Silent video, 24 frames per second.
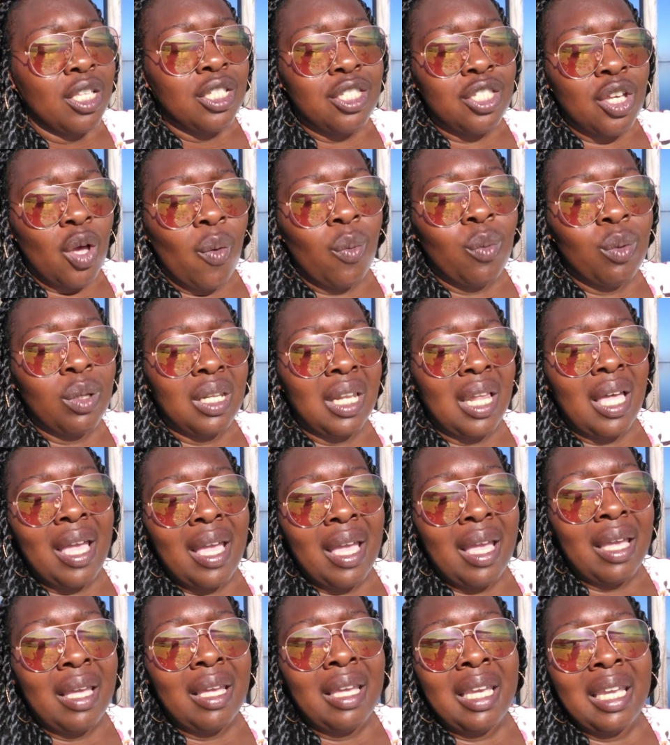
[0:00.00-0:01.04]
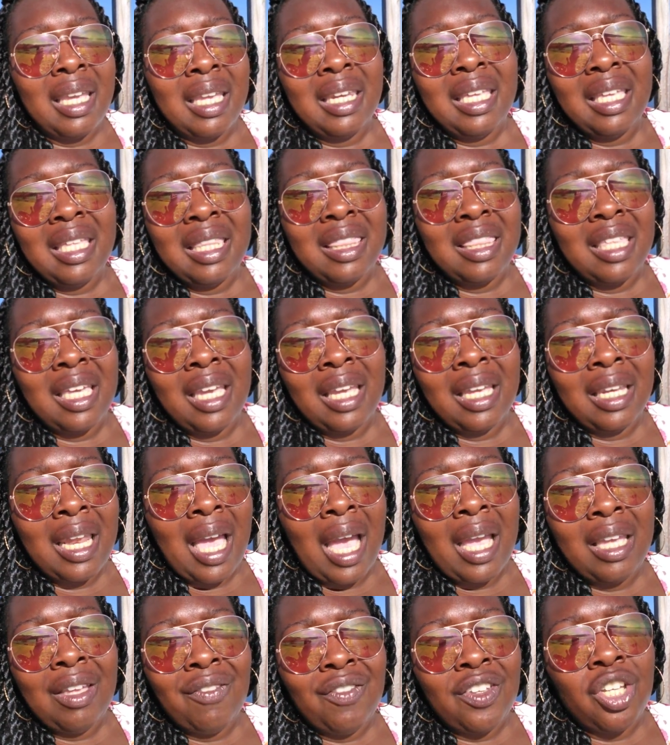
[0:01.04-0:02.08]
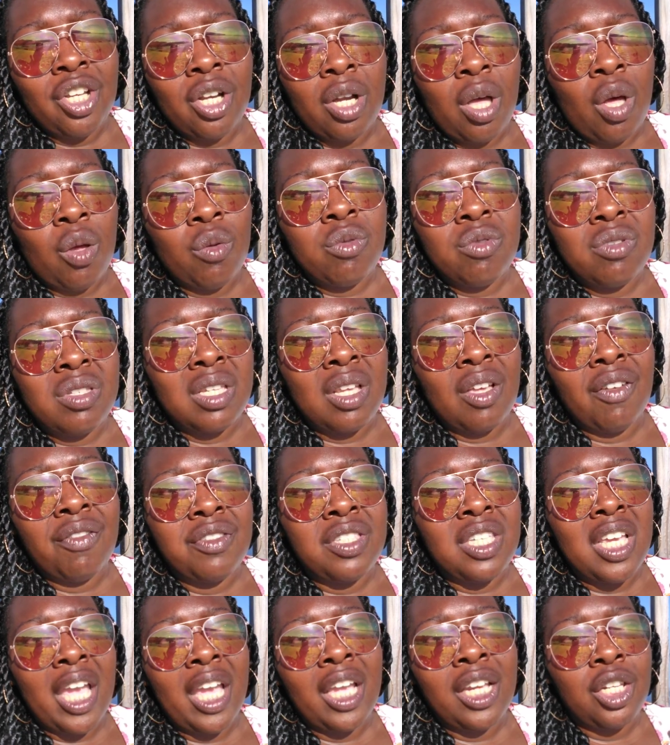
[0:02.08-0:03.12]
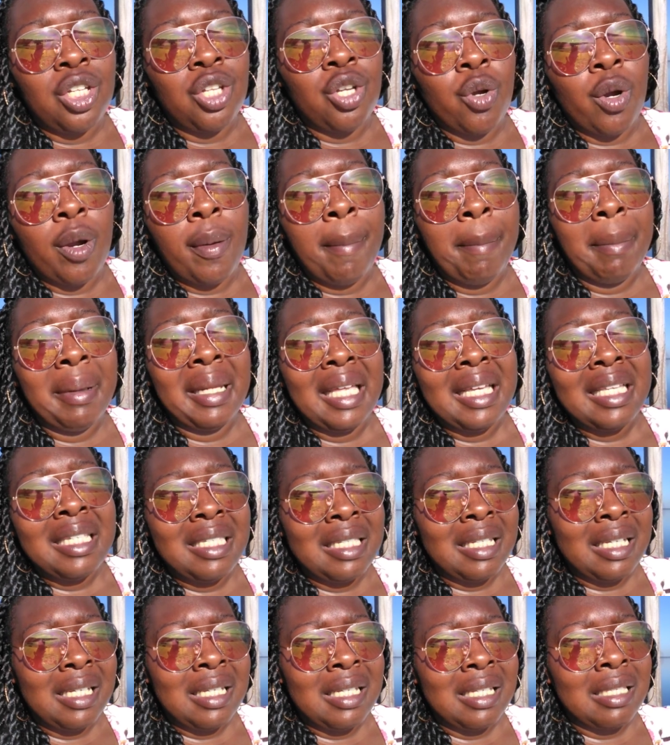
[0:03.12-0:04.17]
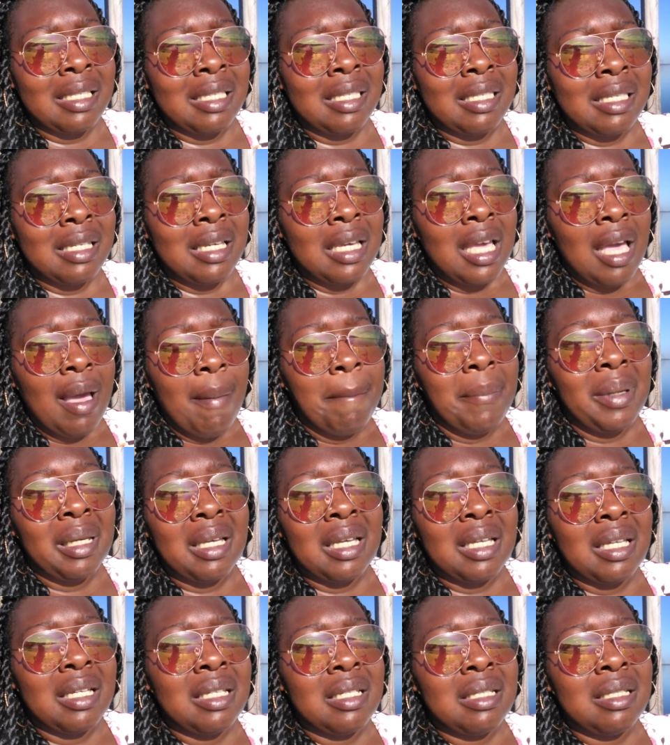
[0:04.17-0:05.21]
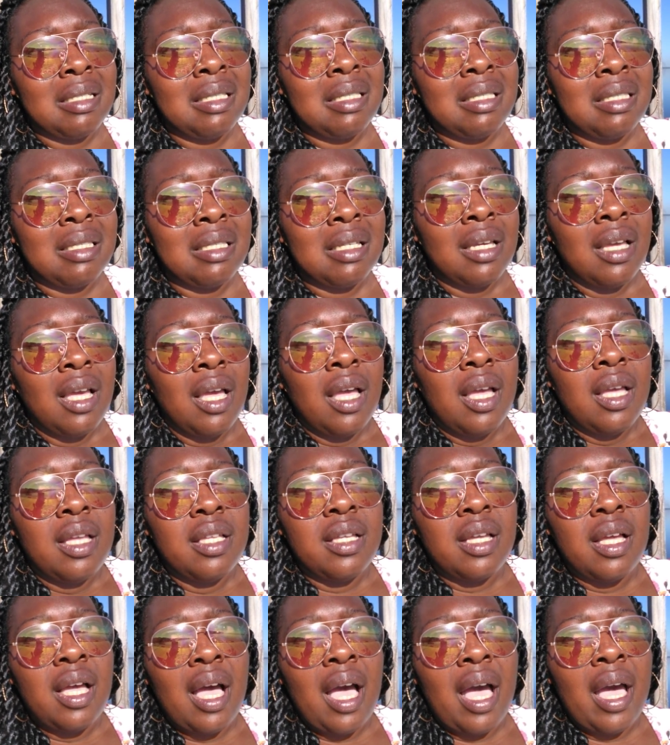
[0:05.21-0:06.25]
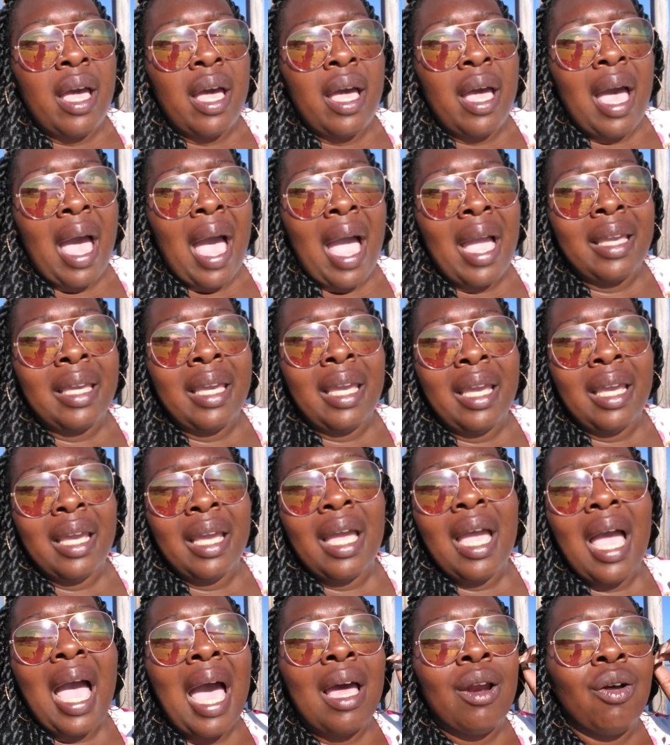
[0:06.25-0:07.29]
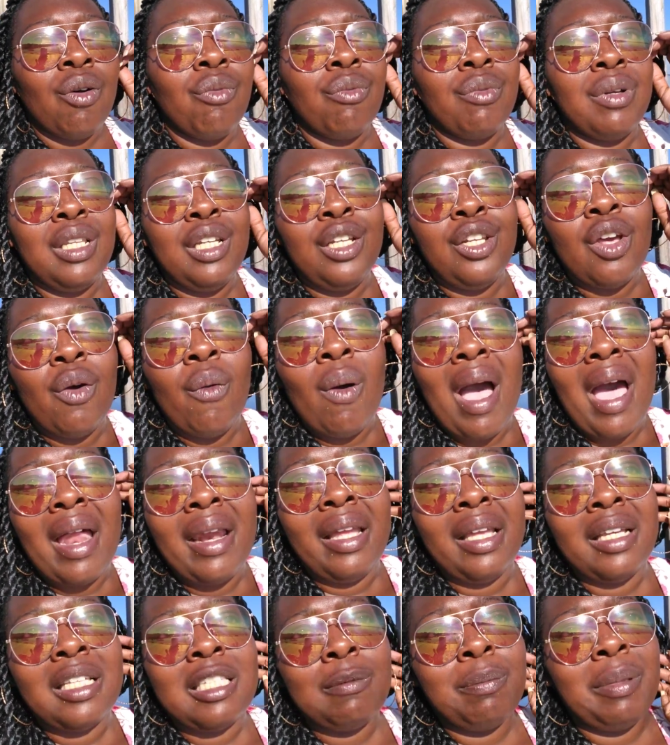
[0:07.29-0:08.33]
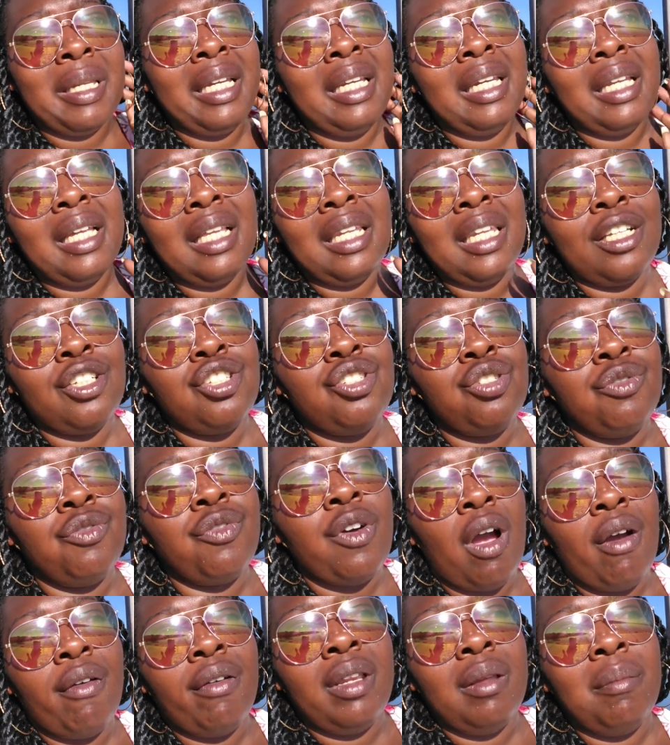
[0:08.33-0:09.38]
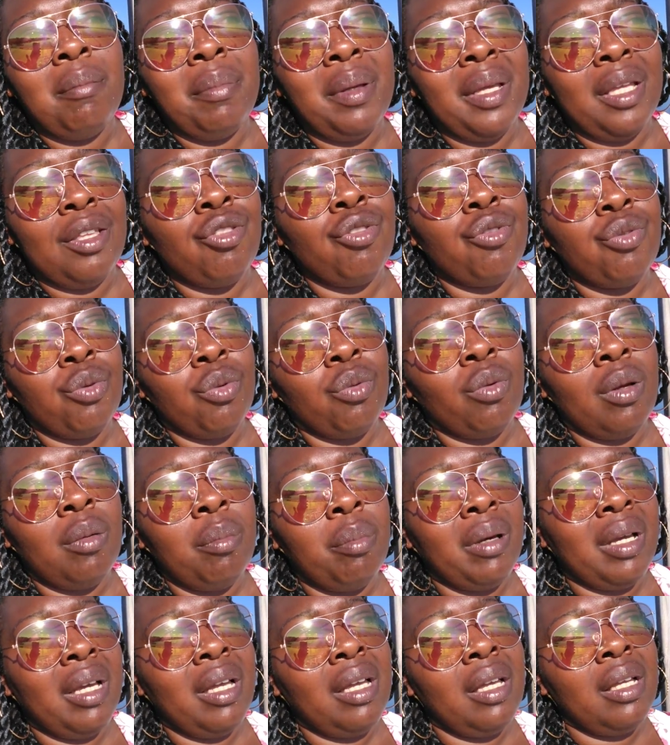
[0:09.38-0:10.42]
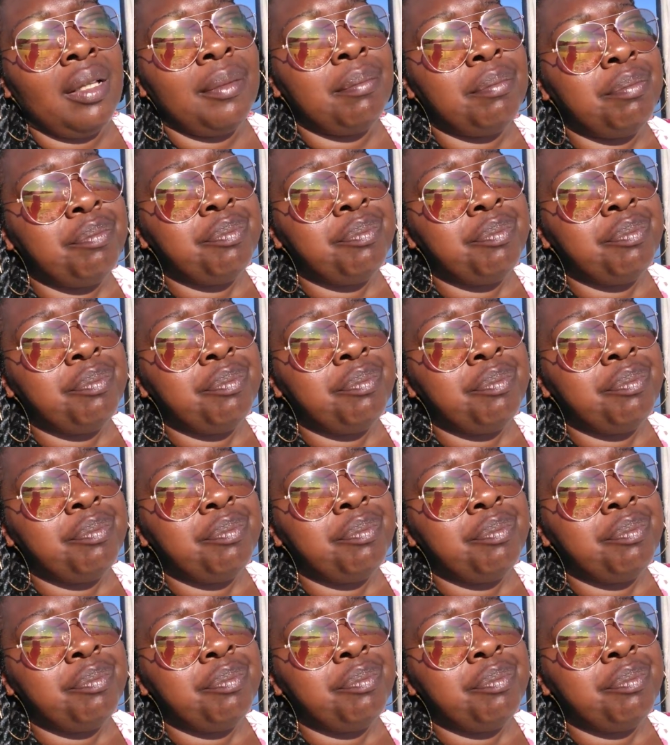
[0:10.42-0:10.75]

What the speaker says: Don't let anything, not even your own self, taint your blessings, because I don't really know how to explain it unless you've already been through it, but